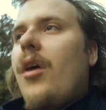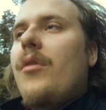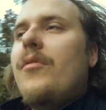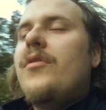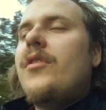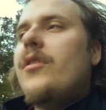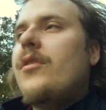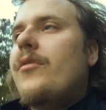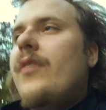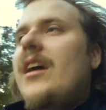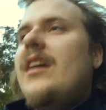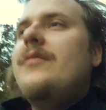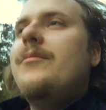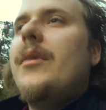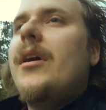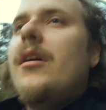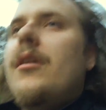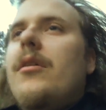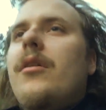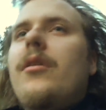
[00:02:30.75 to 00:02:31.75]
Over the
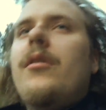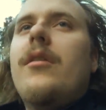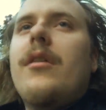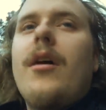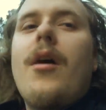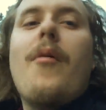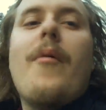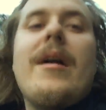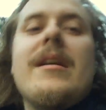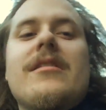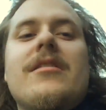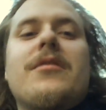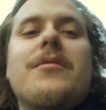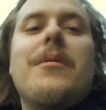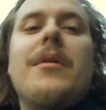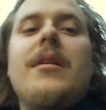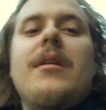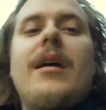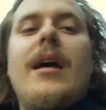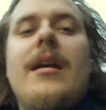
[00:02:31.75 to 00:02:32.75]
Rainbow arrangement